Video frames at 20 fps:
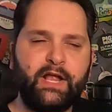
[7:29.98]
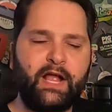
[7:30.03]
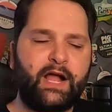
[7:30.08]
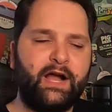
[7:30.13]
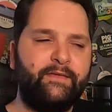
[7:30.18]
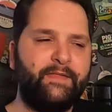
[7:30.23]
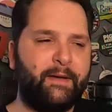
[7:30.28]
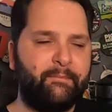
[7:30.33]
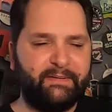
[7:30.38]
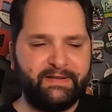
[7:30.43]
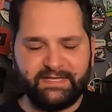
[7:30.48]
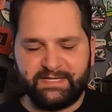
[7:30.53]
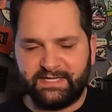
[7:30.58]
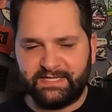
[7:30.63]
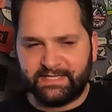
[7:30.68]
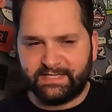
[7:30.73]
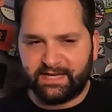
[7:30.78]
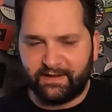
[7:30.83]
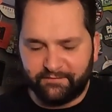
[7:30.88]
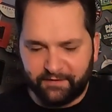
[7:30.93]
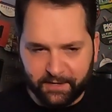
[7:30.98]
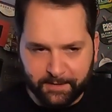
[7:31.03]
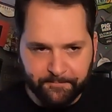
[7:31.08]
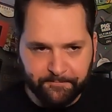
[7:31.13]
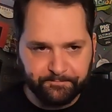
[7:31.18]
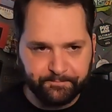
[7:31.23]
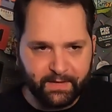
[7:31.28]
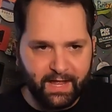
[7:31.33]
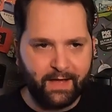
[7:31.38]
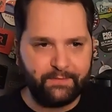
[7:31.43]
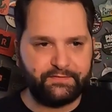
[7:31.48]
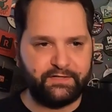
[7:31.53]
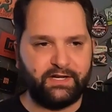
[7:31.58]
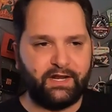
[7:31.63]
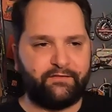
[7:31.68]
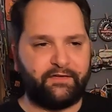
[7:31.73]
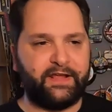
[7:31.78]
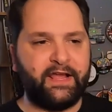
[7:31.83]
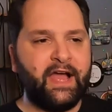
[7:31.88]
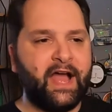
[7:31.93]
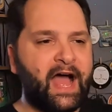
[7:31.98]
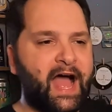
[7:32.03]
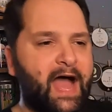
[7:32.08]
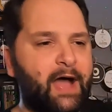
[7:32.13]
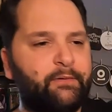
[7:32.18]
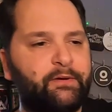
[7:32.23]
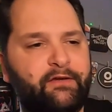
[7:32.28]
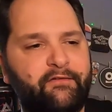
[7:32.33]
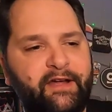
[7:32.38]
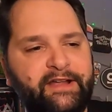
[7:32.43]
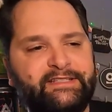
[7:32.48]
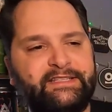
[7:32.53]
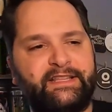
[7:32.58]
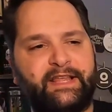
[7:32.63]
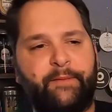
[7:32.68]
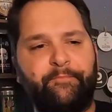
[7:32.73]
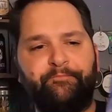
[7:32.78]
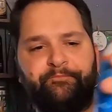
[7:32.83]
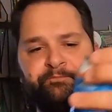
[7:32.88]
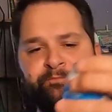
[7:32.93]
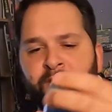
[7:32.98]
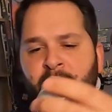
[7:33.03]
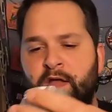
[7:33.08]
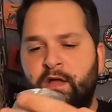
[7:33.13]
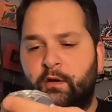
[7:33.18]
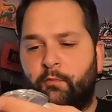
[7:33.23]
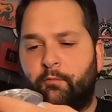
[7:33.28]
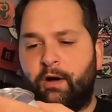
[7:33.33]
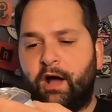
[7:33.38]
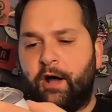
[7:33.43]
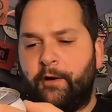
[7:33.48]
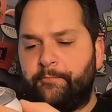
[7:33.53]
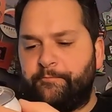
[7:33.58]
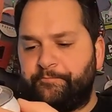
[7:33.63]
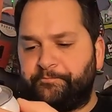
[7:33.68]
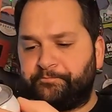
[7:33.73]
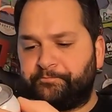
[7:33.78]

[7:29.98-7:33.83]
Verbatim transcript: And that bitterness is lovely. Absolutely lovely. How would I rate it then? Well,